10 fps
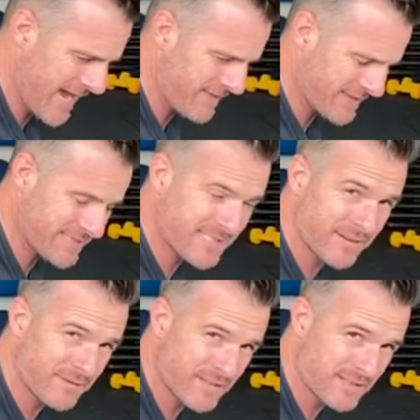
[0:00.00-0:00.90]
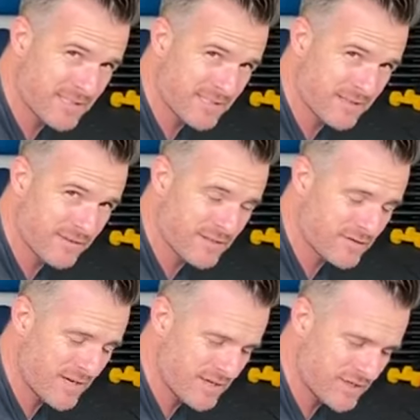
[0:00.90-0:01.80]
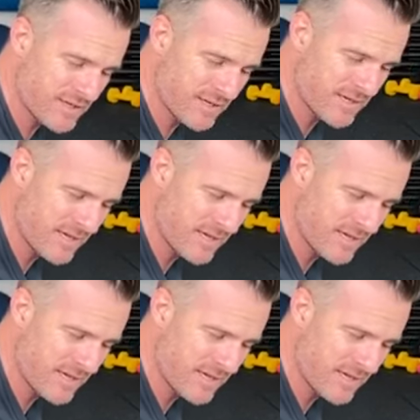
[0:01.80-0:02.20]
at the stiffness for the stretch